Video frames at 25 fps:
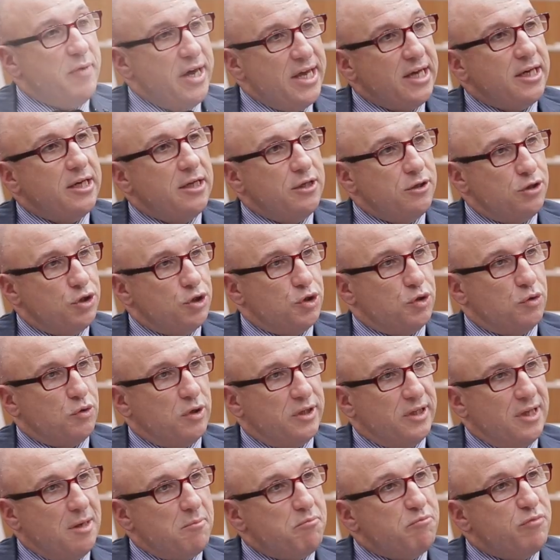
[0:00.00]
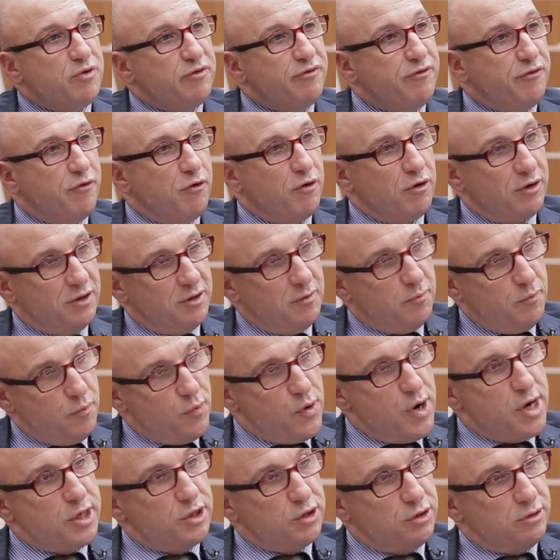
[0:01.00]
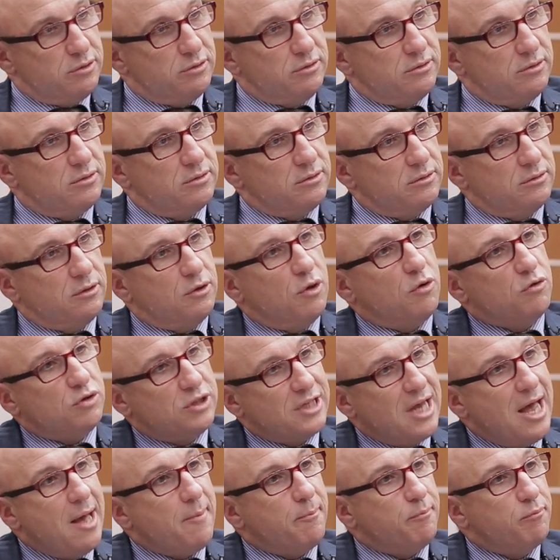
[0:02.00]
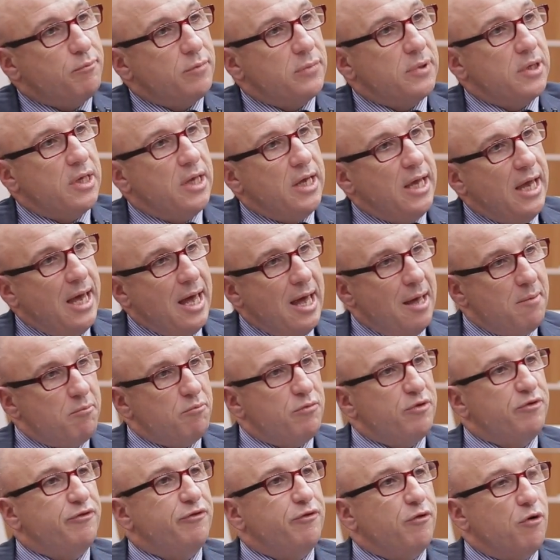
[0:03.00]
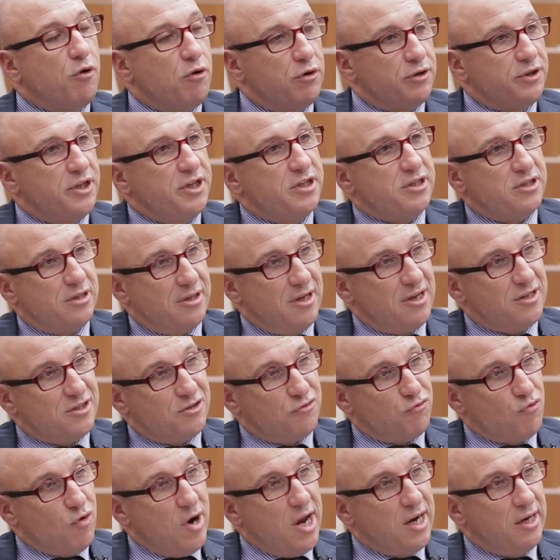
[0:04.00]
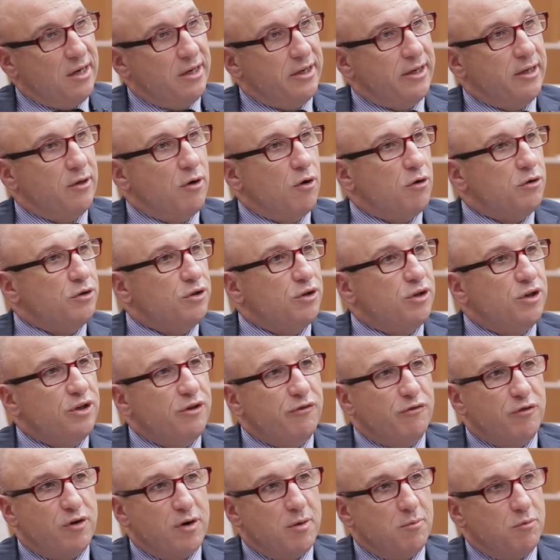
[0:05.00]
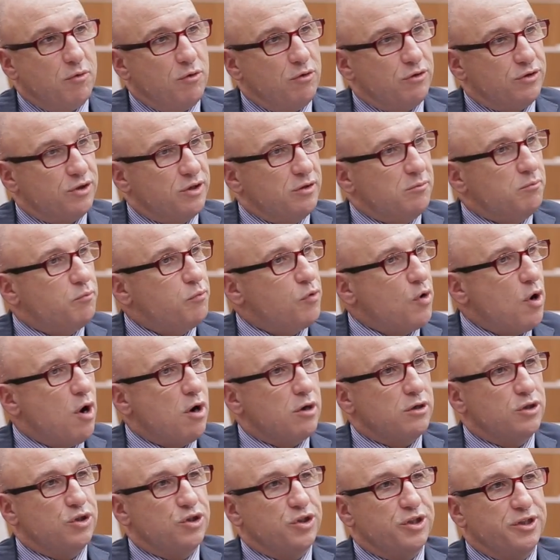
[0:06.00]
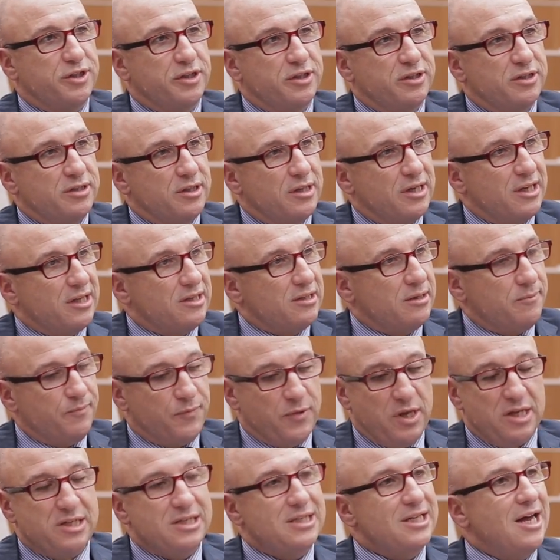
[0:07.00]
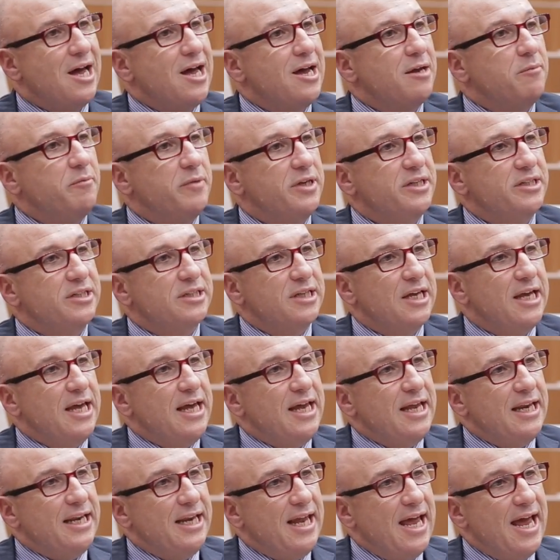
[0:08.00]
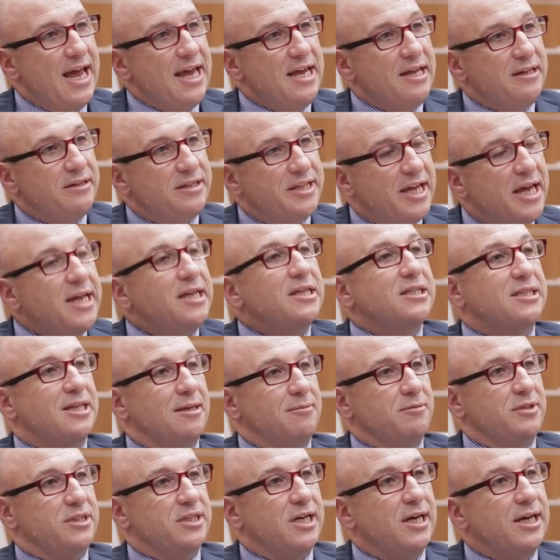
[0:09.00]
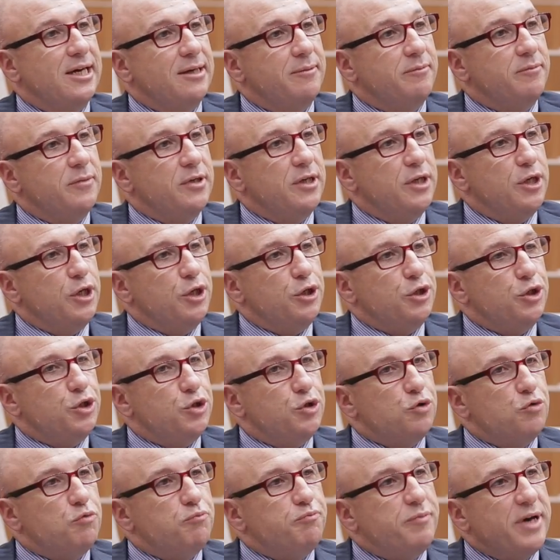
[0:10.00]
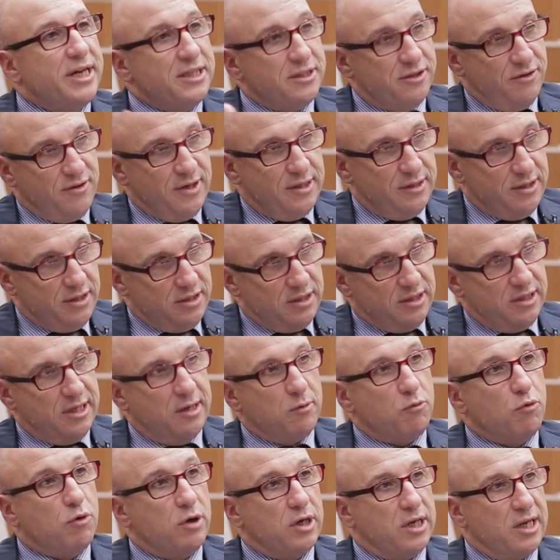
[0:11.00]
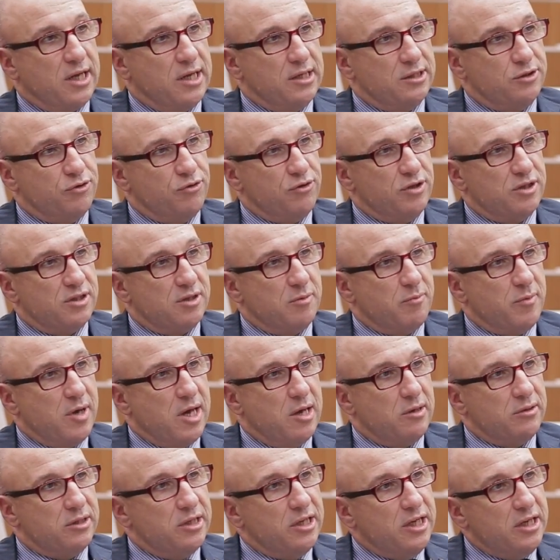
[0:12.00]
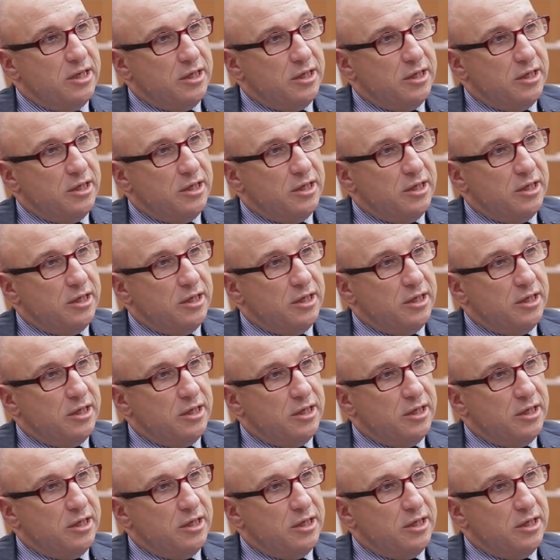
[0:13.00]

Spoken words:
Making sure that before the pressure goes up and before they start struggling on deliverables and projects and assignments, they take some time to better understand what culture is about,